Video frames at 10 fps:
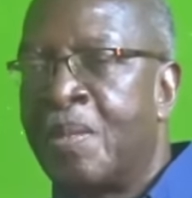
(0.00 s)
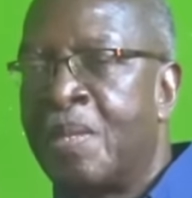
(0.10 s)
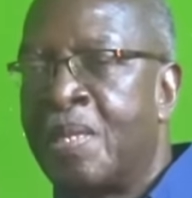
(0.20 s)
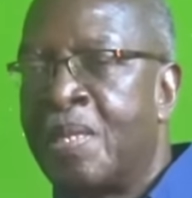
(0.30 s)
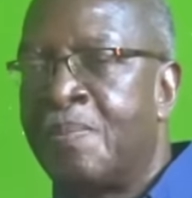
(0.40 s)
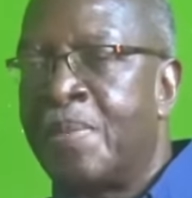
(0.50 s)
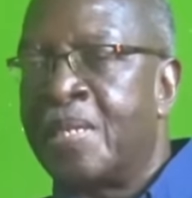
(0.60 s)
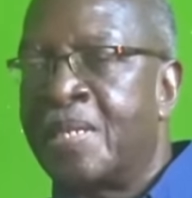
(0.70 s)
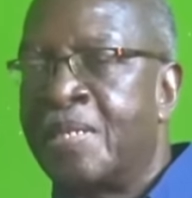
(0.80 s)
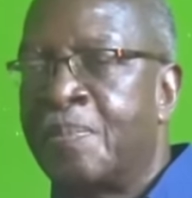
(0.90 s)
in
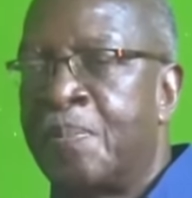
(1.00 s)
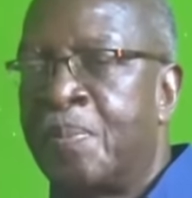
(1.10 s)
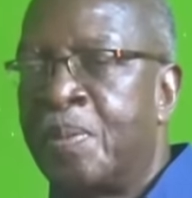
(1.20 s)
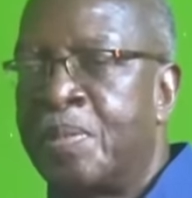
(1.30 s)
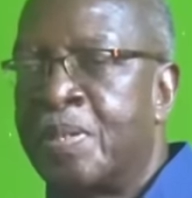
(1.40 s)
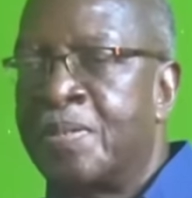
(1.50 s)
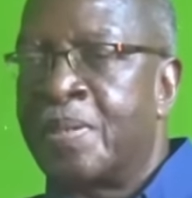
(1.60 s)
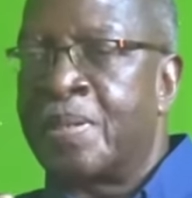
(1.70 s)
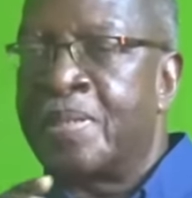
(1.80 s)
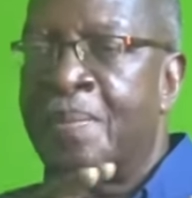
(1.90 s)
making the proposal
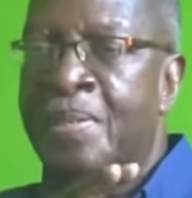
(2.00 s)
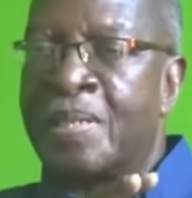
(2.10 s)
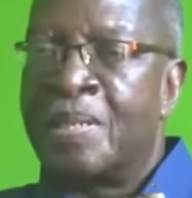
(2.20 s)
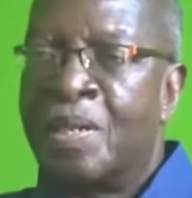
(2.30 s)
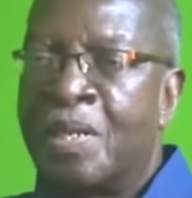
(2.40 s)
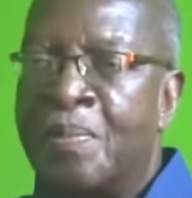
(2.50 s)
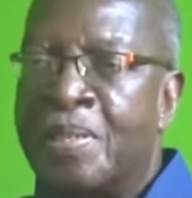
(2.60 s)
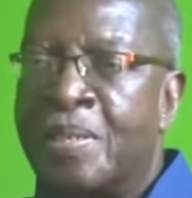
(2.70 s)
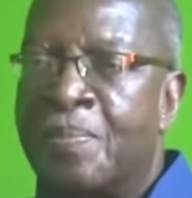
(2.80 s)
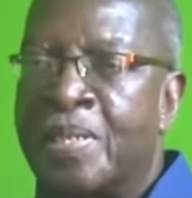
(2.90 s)
to examine the
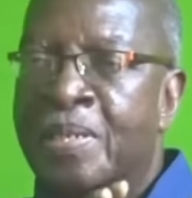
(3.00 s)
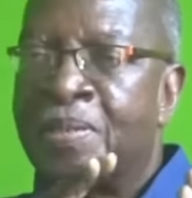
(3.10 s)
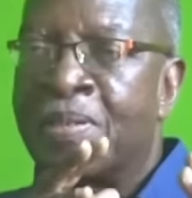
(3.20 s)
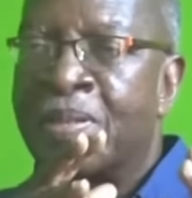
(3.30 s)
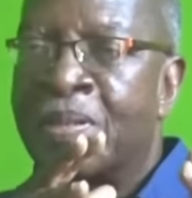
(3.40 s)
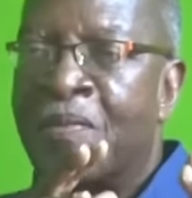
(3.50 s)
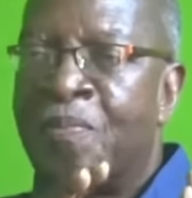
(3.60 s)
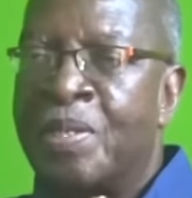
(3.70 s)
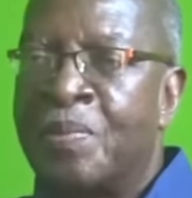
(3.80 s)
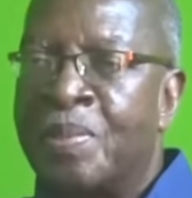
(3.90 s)
documents, the British
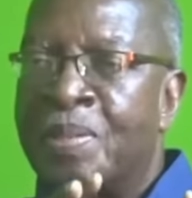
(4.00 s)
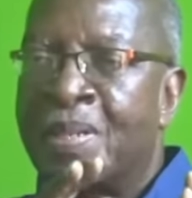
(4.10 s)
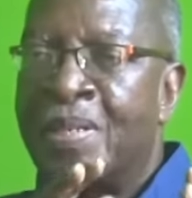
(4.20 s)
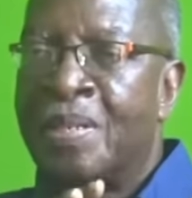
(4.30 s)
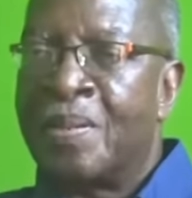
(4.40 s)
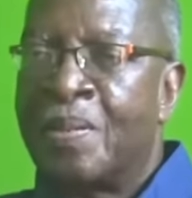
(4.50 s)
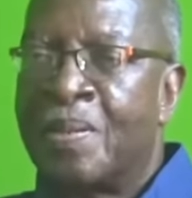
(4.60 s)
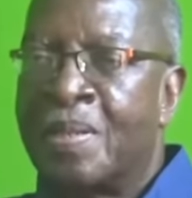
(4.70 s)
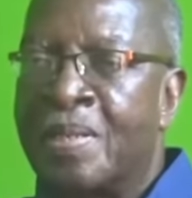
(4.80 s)
government was clear.